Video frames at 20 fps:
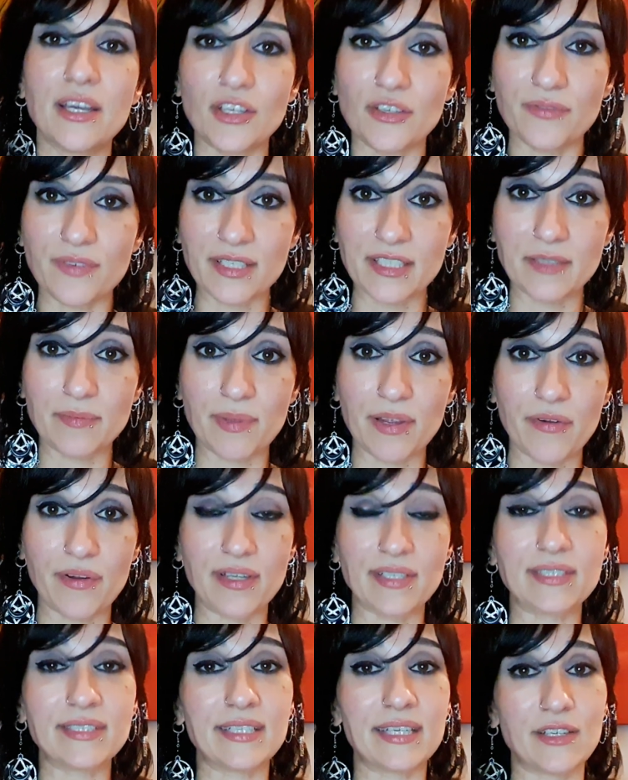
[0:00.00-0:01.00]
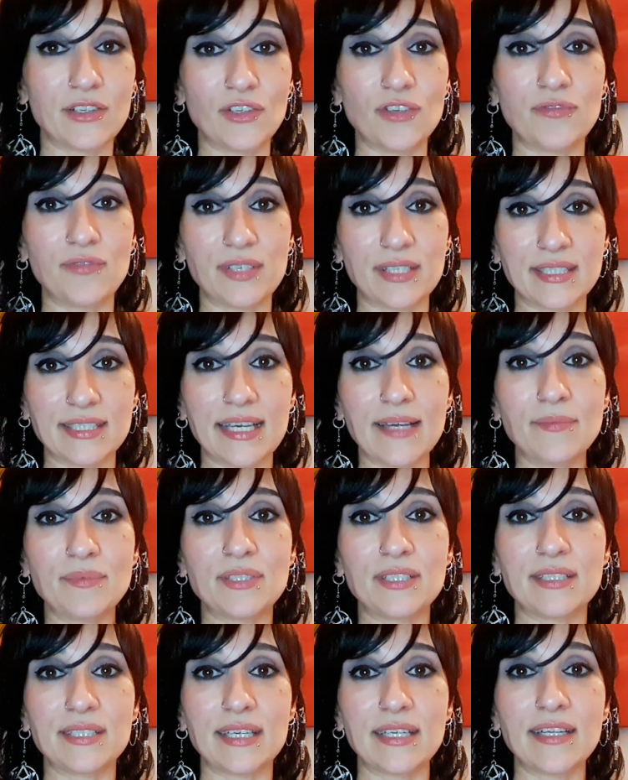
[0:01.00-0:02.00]
You've experienced it and you've
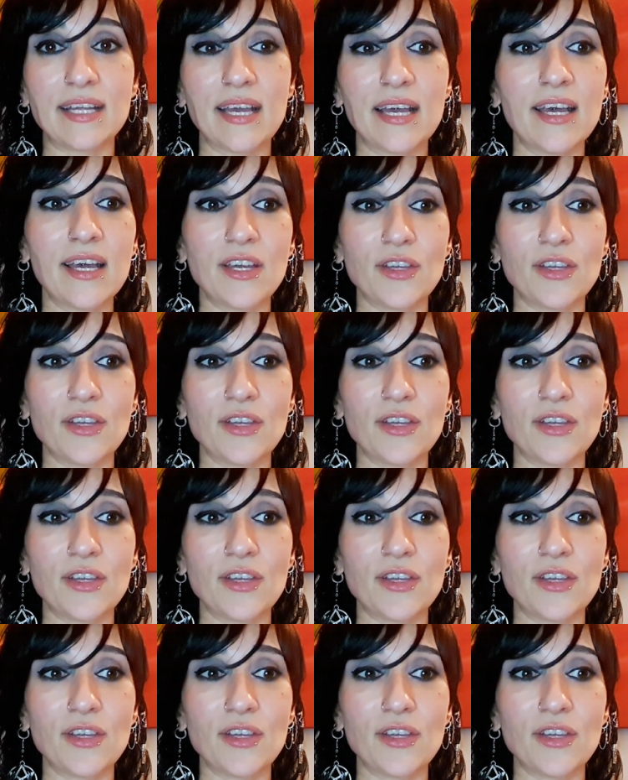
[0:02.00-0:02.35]
accepted it.